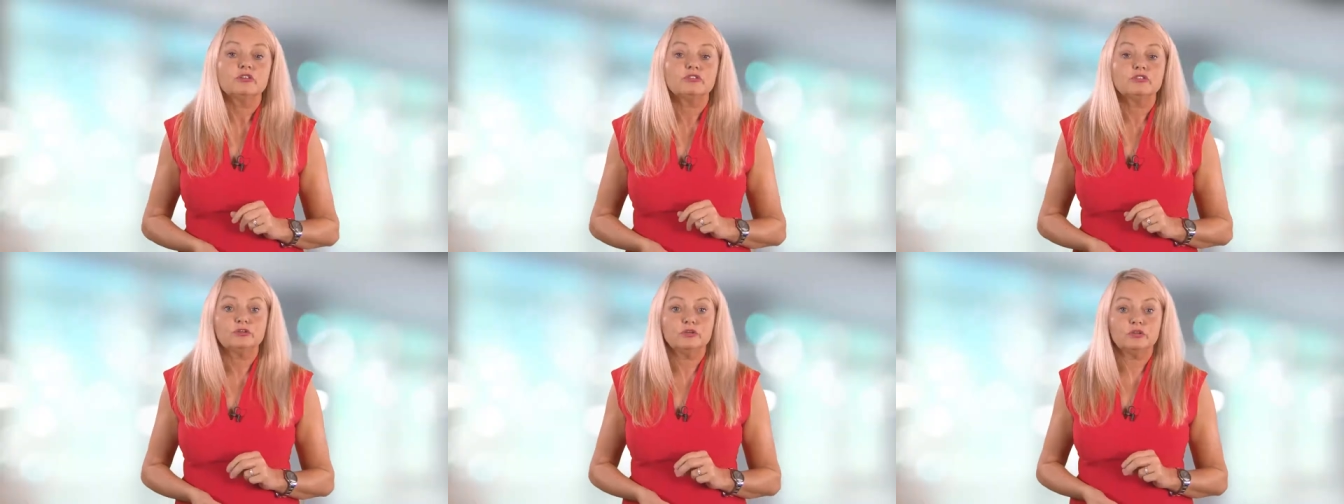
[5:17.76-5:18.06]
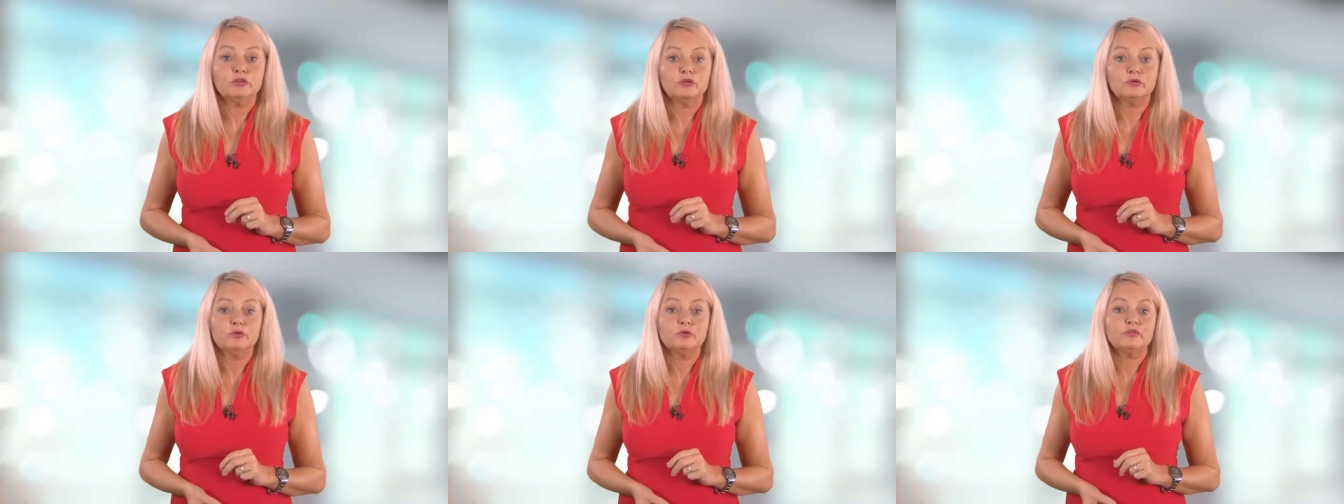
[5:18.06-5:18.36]
to
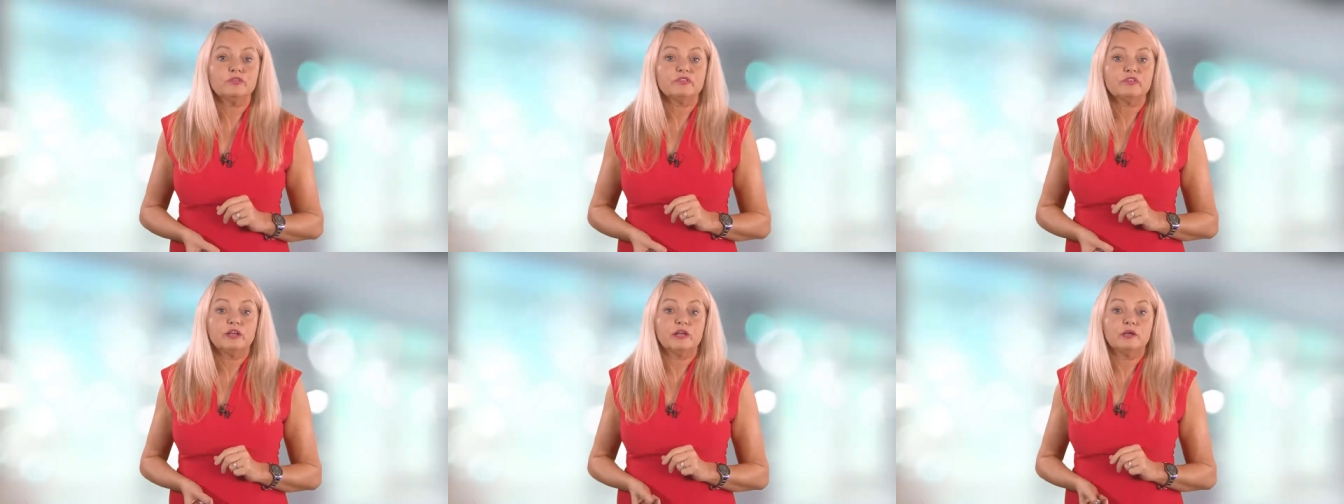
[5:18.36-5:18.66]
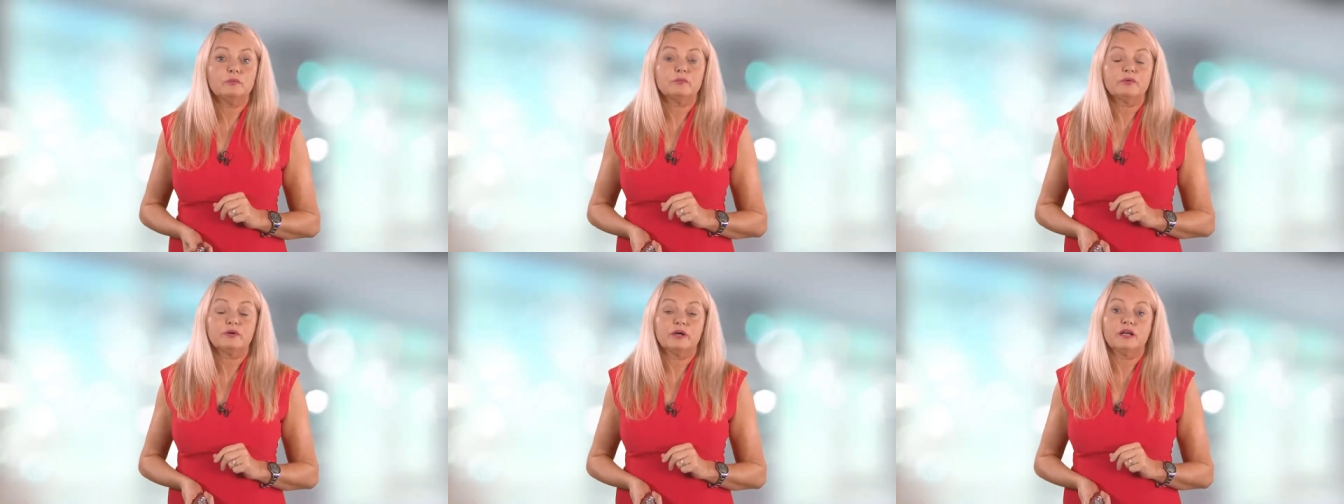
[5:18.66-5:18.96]
use
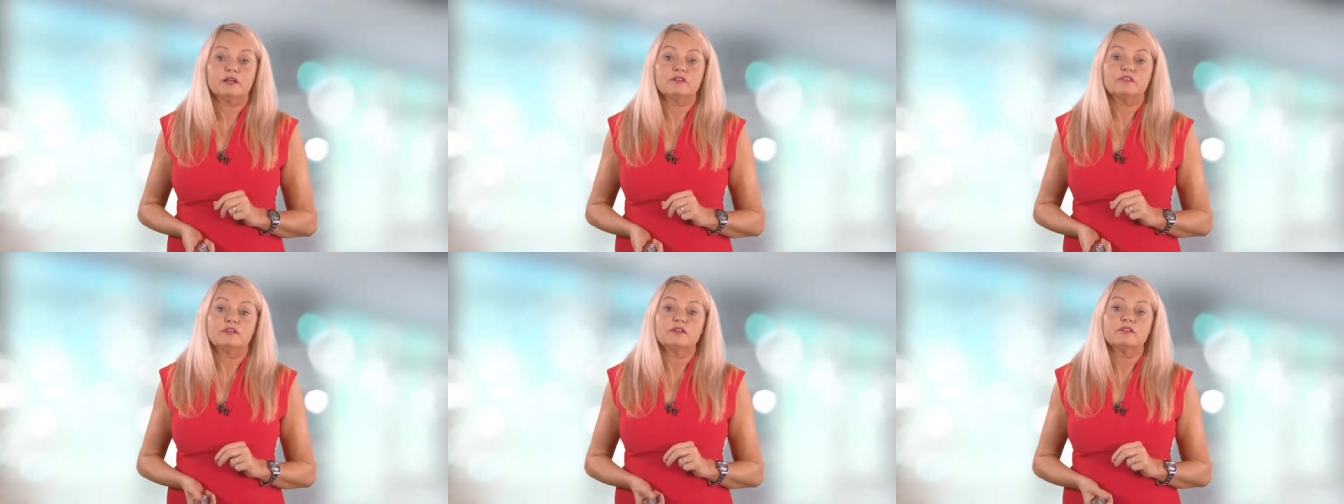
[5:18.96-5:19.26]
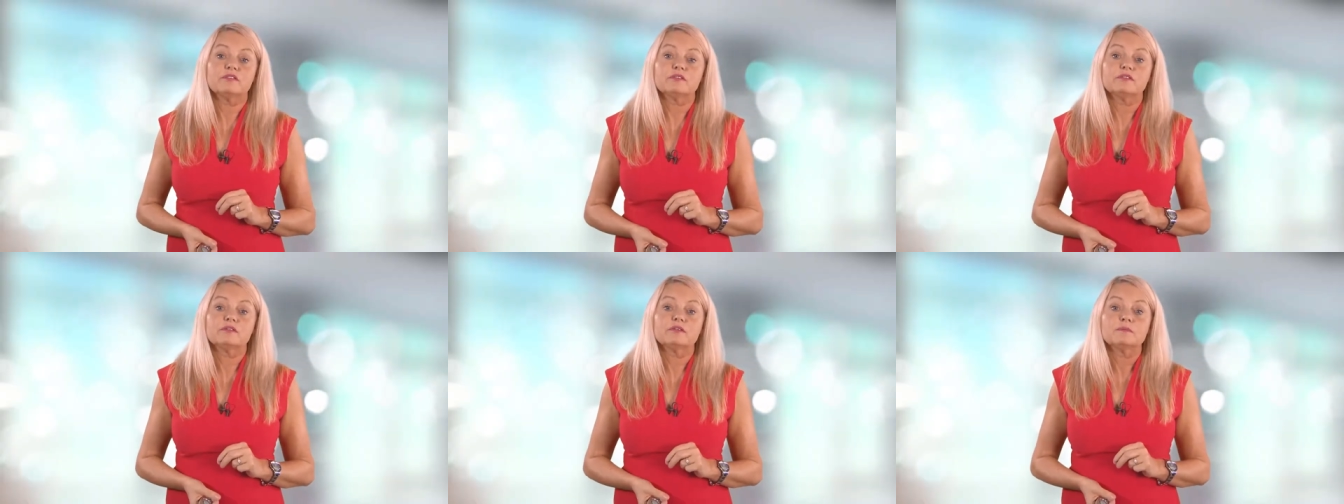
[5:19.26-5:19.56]
in
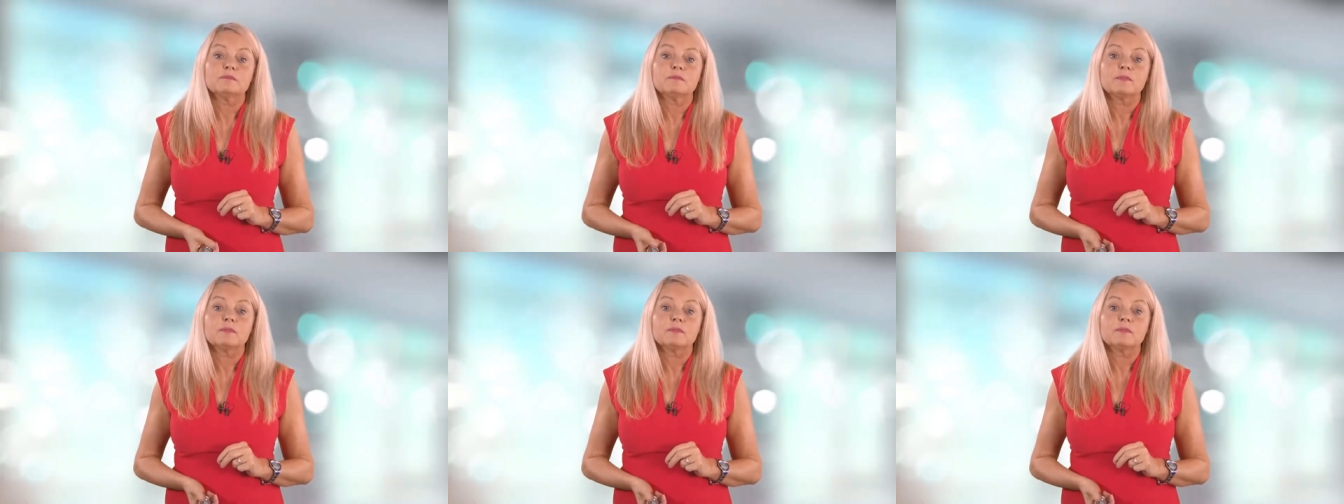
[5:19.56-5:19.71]
practice.